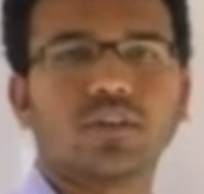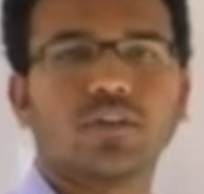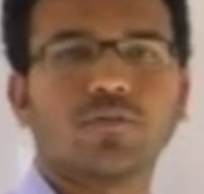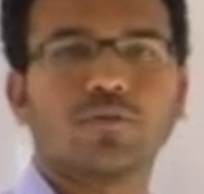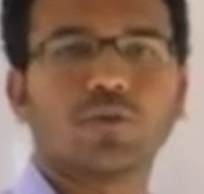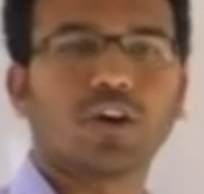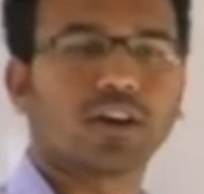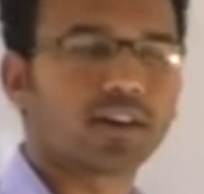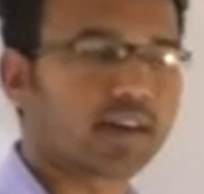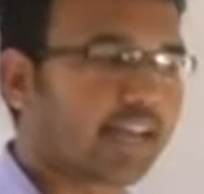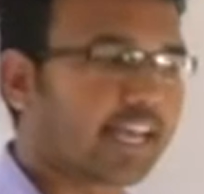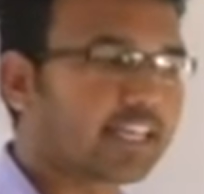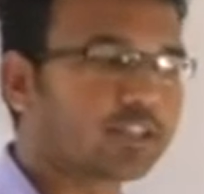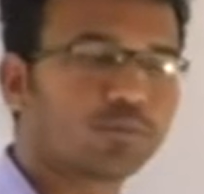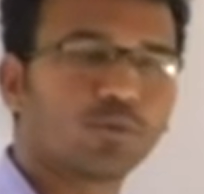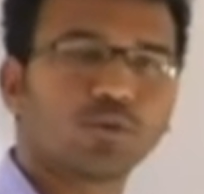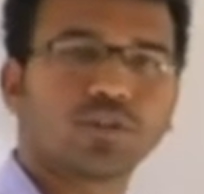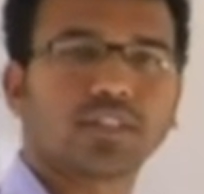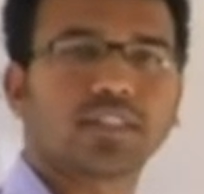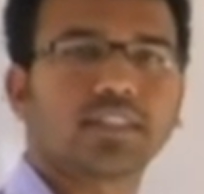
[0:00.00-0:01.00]
If you are
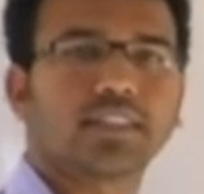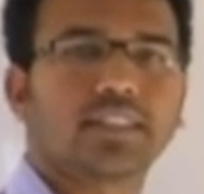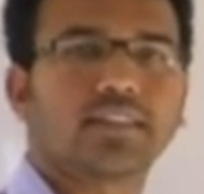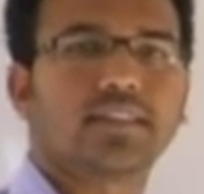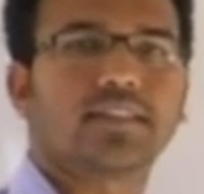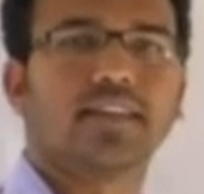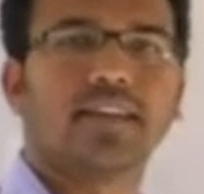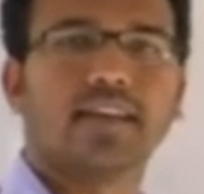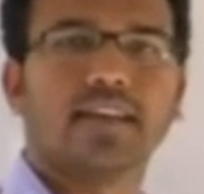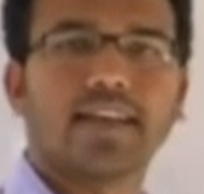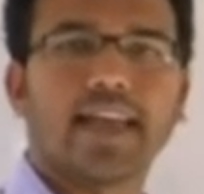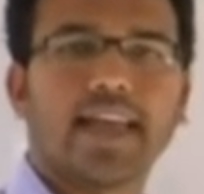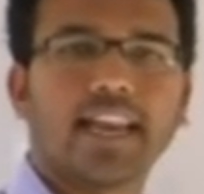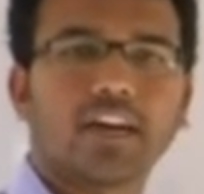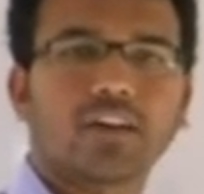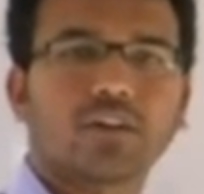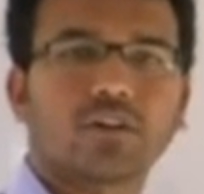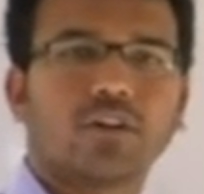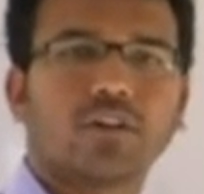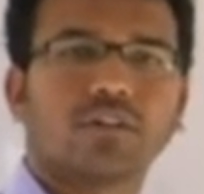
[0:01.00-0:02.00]
exposing this
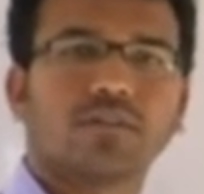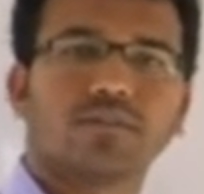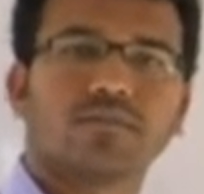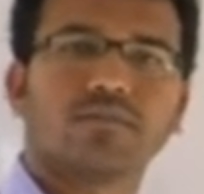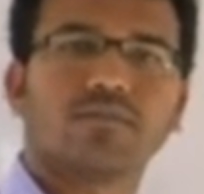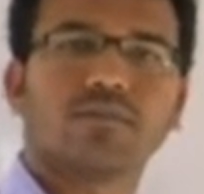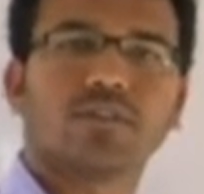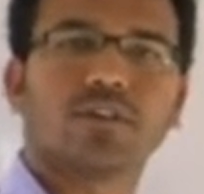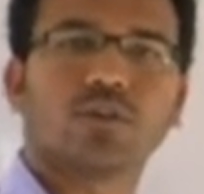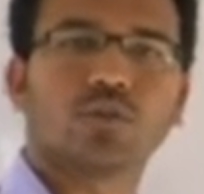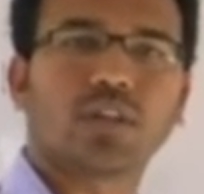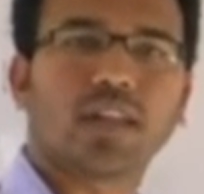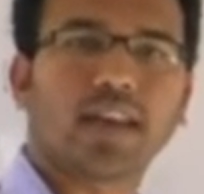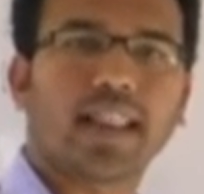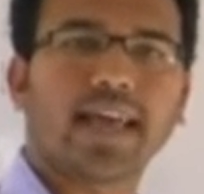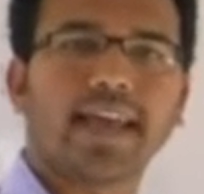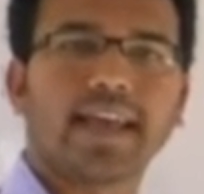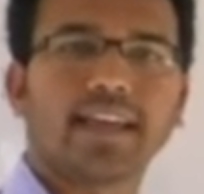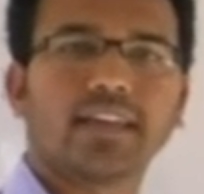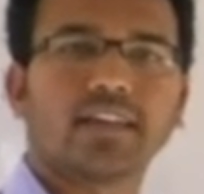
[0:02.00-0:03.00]
electron to the
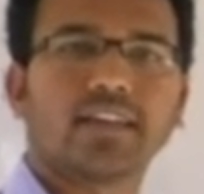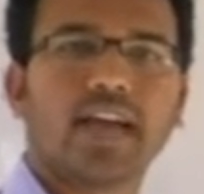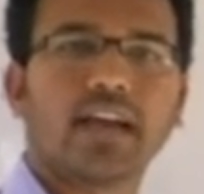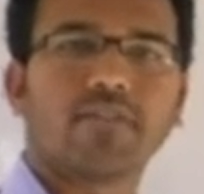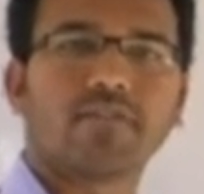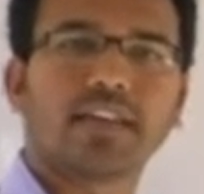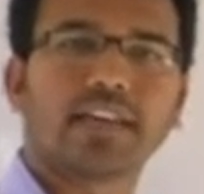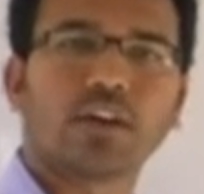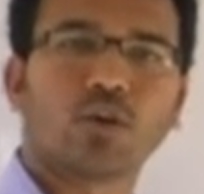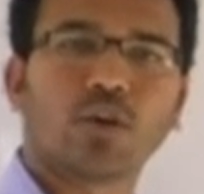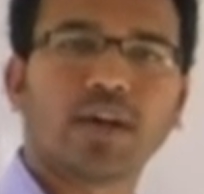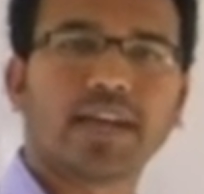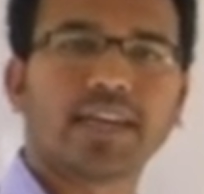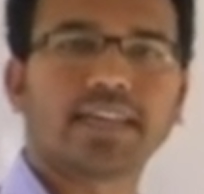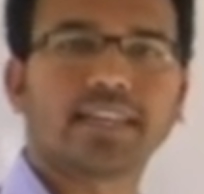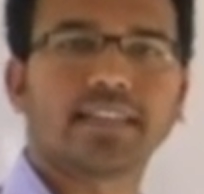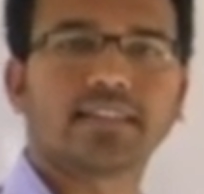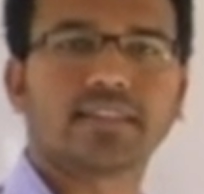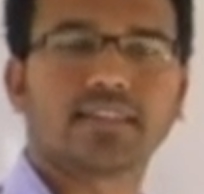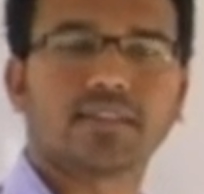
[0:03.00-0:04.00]
light having low
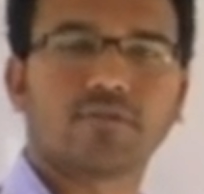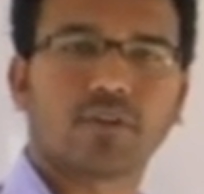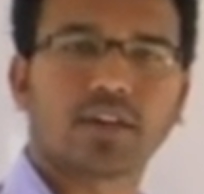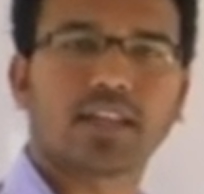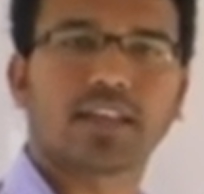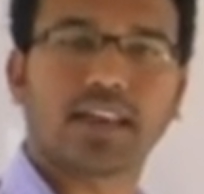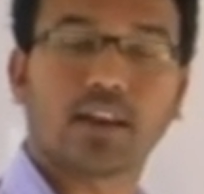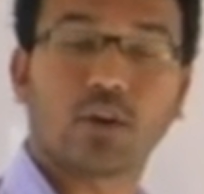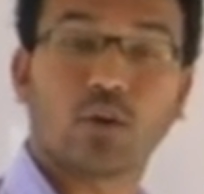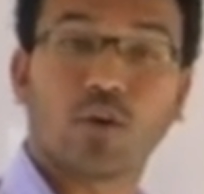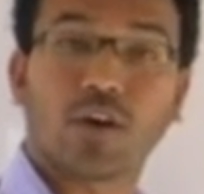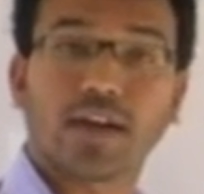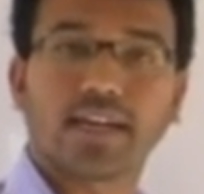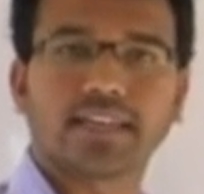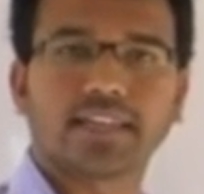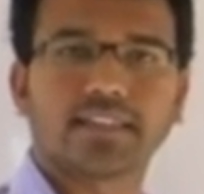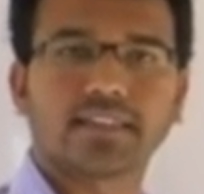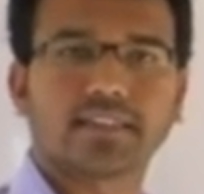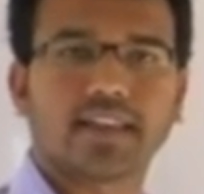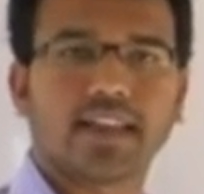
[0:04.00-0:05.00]
intense
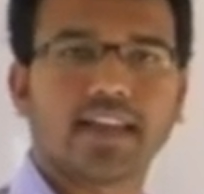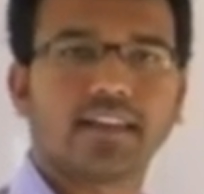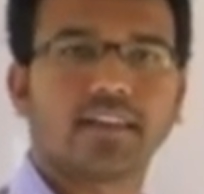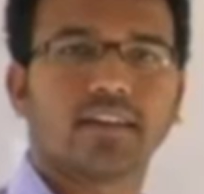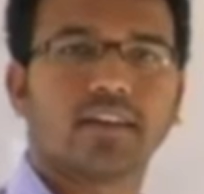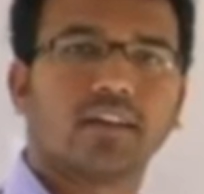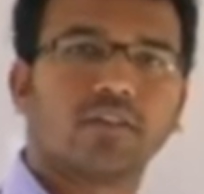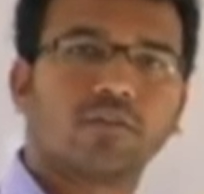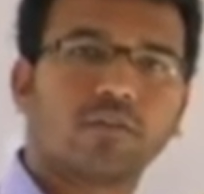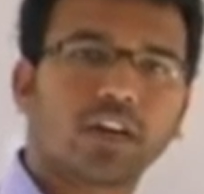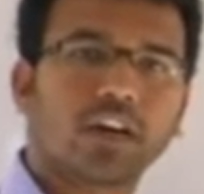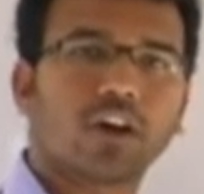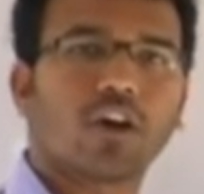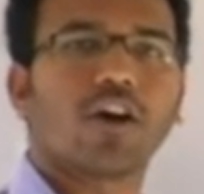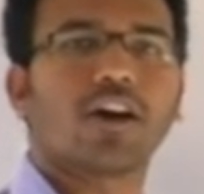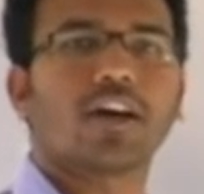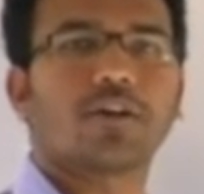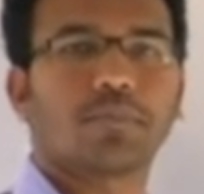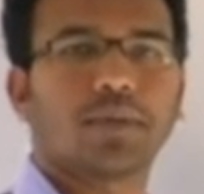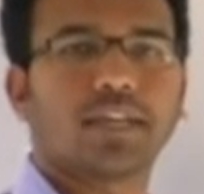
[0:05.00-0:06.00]
light for a
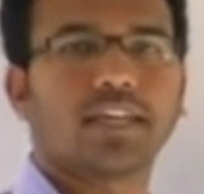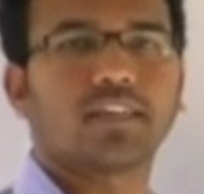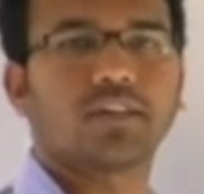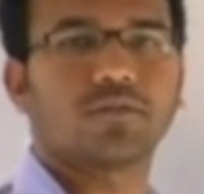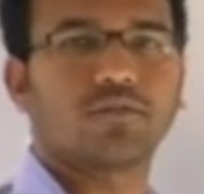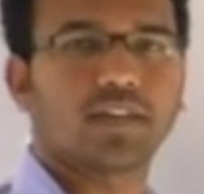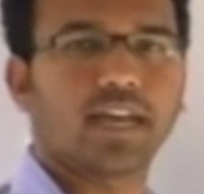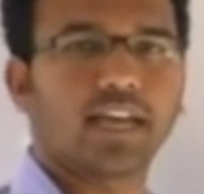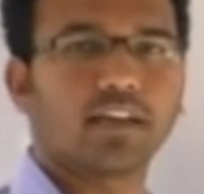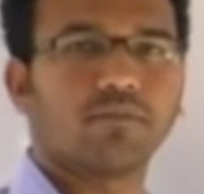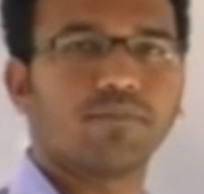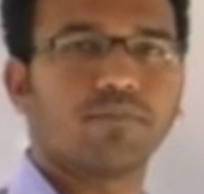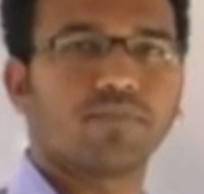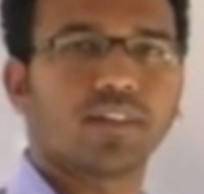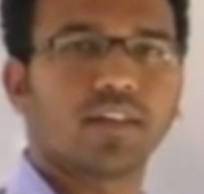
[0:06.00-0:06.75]
longer period of time,